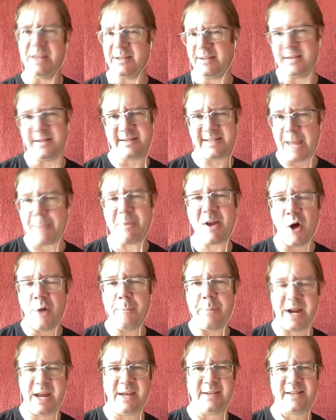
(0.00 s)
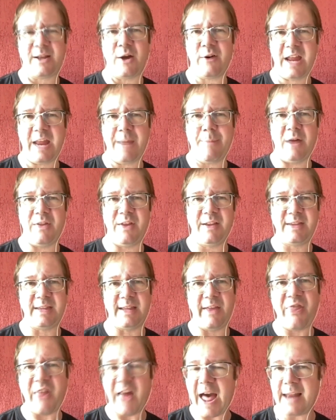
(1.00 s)
the same company is talking about
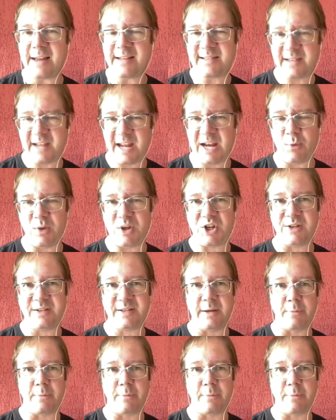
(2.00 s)
the thylacine, which is a